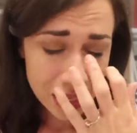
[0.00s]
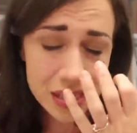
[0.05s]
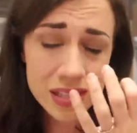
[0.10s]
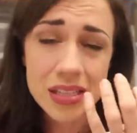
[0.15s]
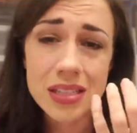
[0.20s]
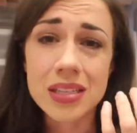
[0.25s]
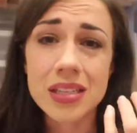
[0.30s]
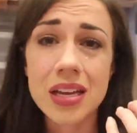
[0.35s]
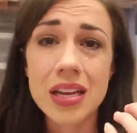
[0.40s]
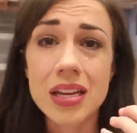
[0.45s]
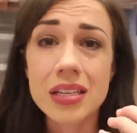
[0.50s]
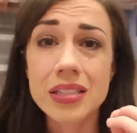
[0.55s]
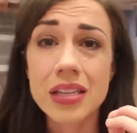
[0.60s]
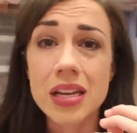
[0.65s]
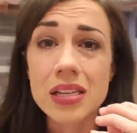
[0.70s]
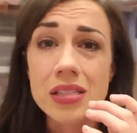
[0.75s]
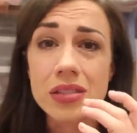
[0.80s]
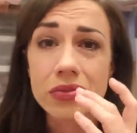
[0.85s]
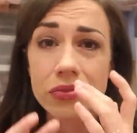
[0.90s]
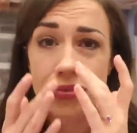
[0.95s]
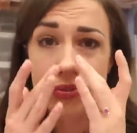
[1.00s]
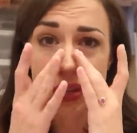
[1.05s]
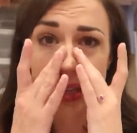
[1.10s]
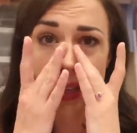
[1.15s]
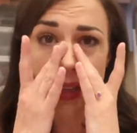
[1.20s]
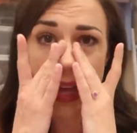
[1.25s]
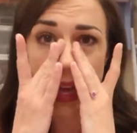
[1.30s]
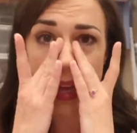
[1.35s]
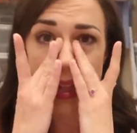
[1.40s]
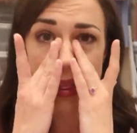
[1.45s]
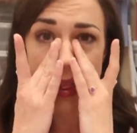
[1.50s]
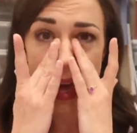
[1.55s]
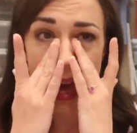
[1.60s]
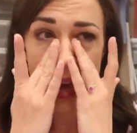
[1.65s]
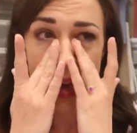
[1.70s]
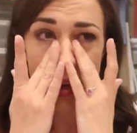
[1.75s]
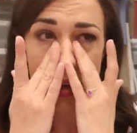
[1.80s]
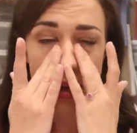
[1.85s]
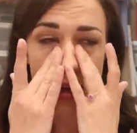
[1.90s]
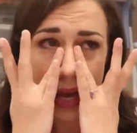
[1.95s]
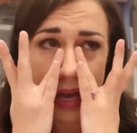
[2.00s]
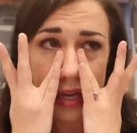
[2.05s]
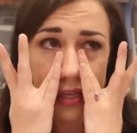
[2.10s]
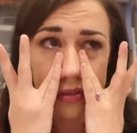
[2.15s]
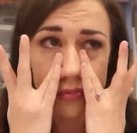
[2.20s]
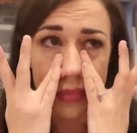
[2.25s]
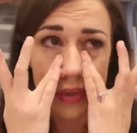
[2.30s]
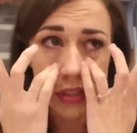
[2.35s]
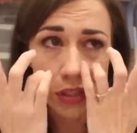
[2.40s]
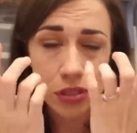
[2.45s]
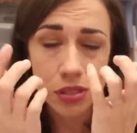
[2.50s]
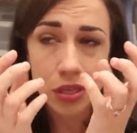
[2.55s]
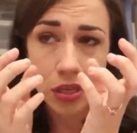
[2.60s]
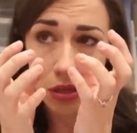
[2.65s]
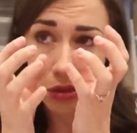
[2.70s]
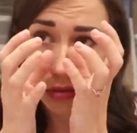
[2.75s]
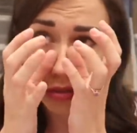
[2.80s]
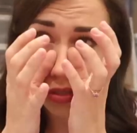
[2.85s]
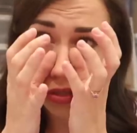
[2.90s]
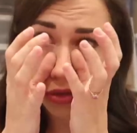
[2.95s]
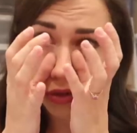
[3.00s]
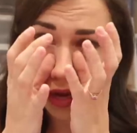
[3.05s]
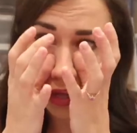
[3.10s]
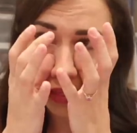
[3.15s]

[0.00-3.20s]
doesn't it doesn't feel like that as much as it used to.